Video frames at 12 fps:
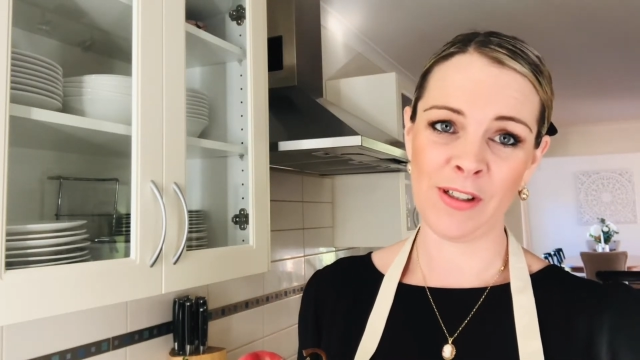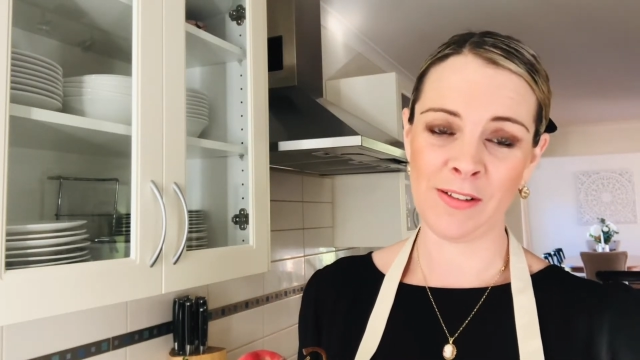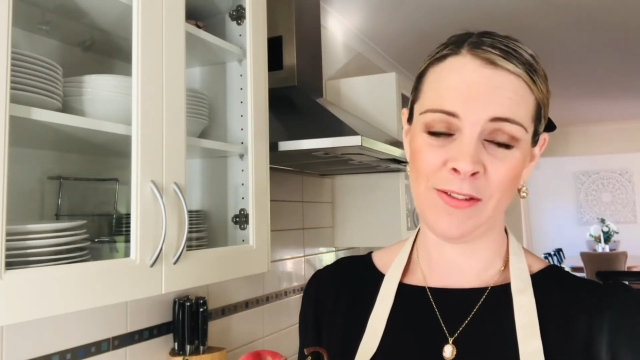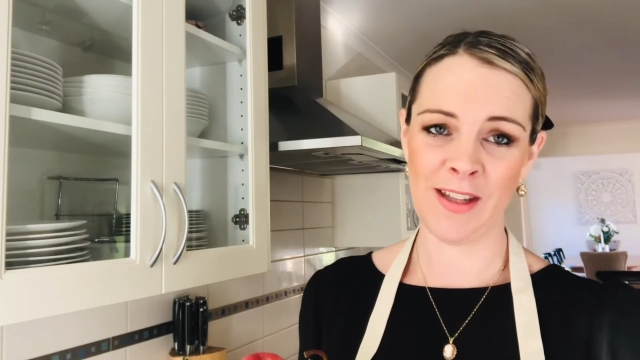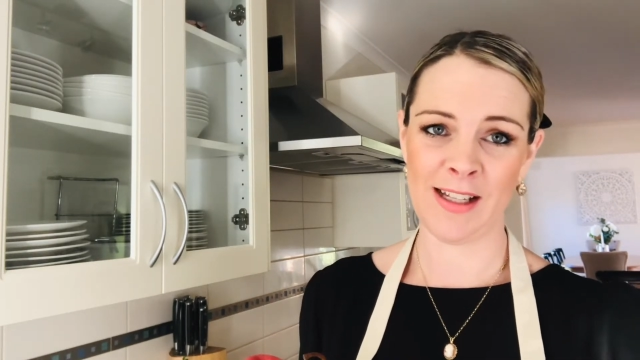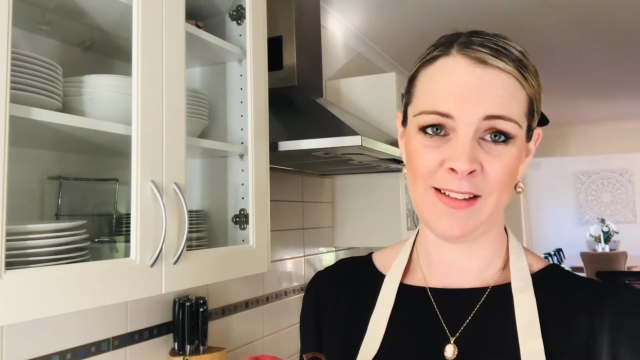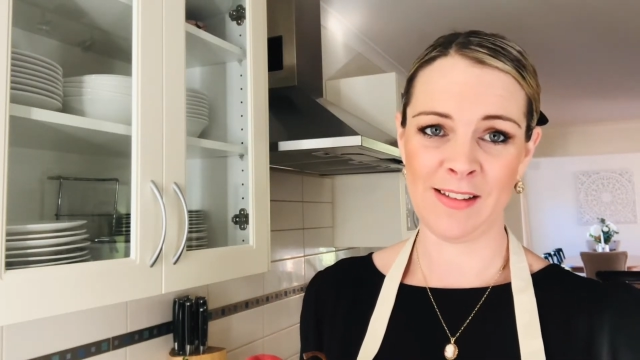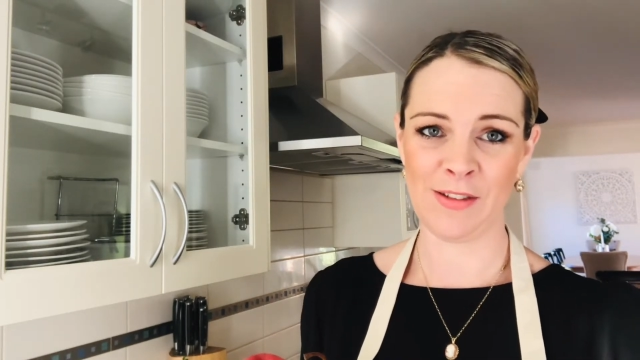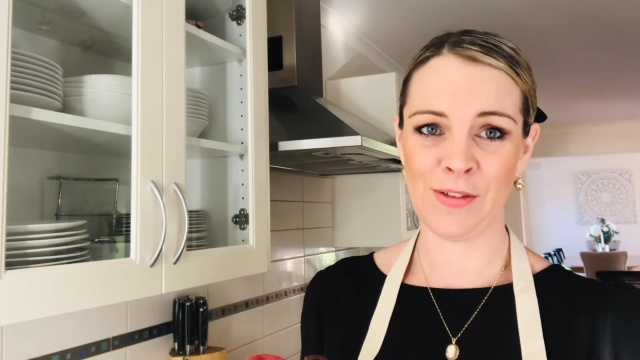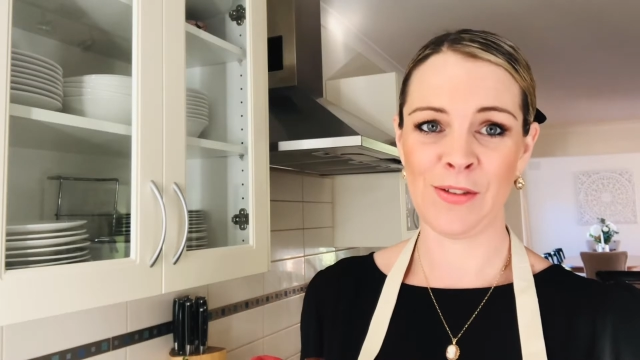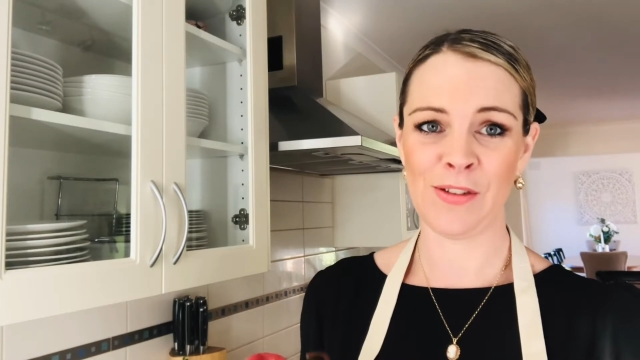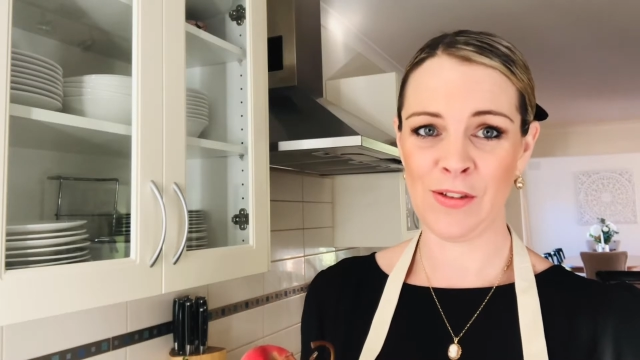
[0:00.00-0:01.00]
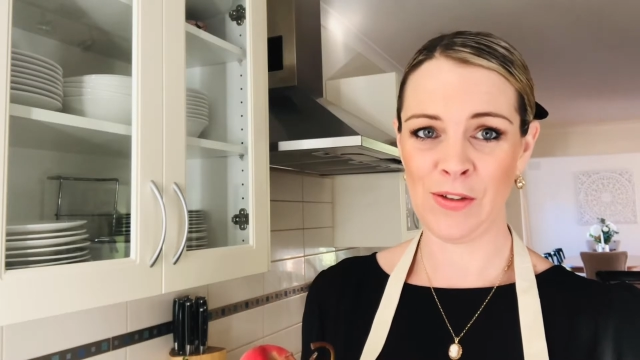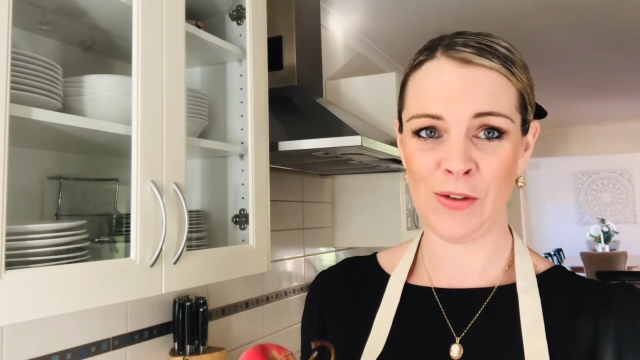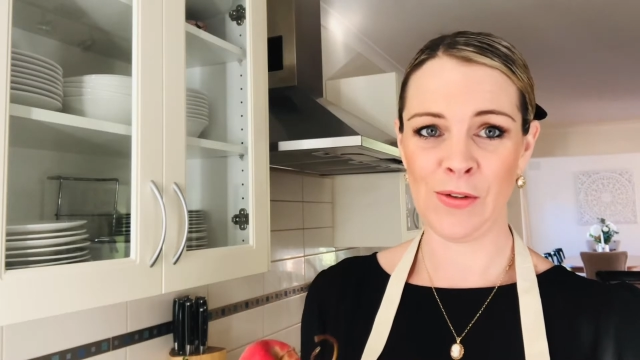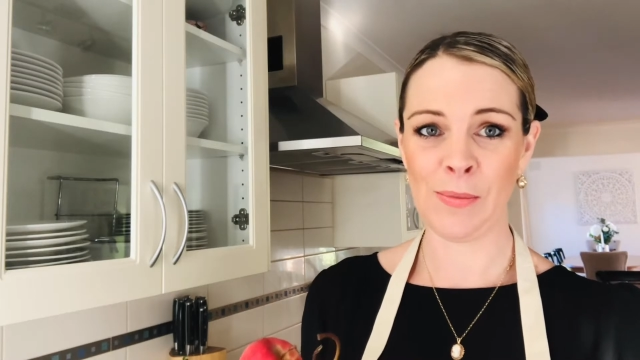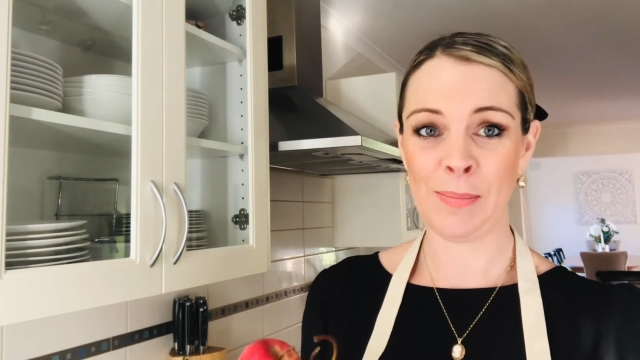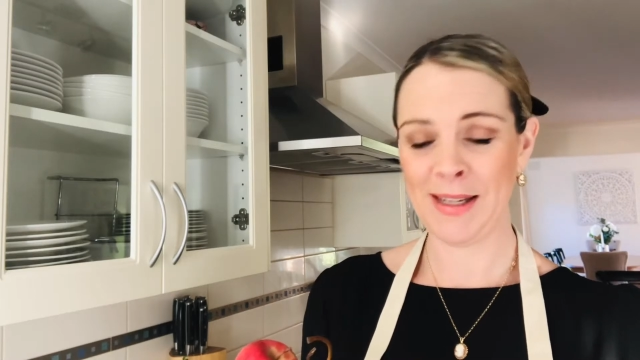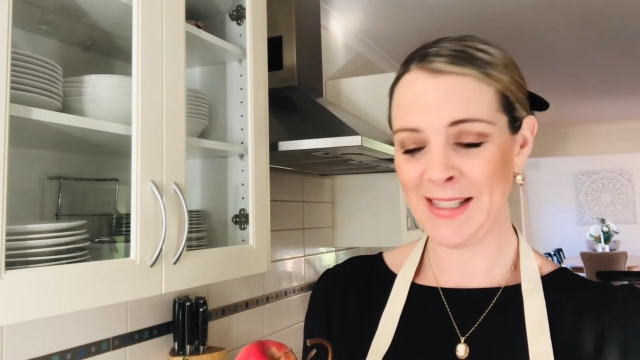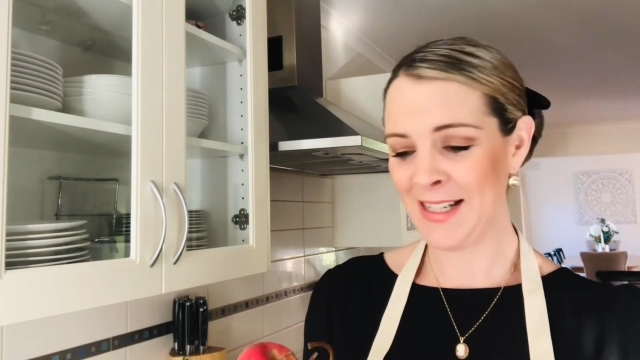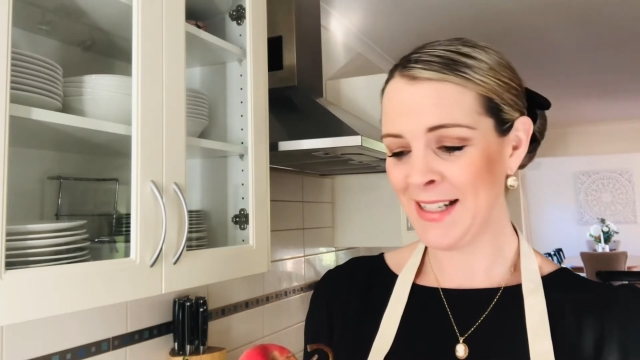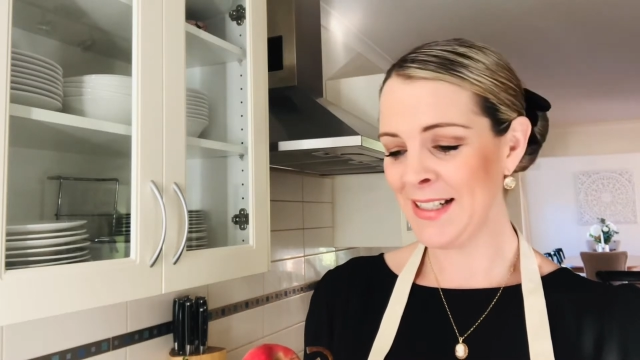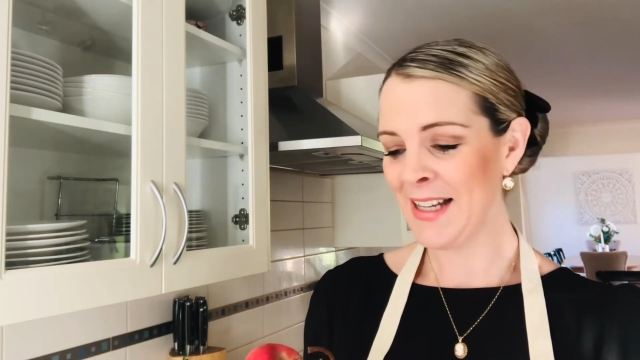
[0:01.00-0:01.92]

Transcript: if that suits you better.